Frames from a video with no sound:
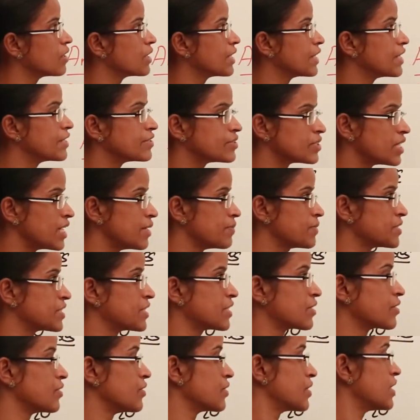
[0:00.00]
individual
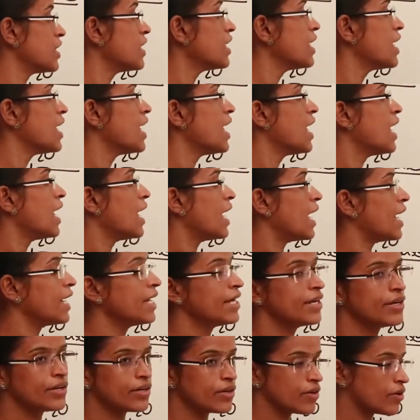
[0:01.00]
emission quota,
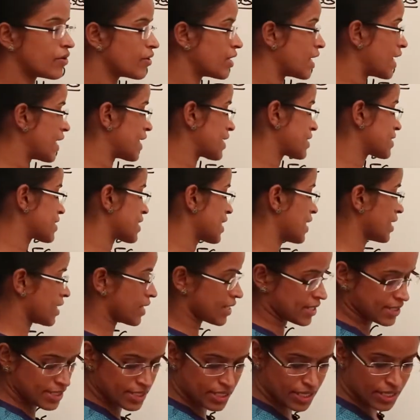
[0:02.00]
and non-annex
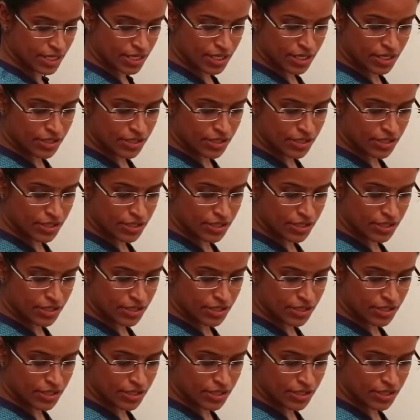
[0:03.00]
countries.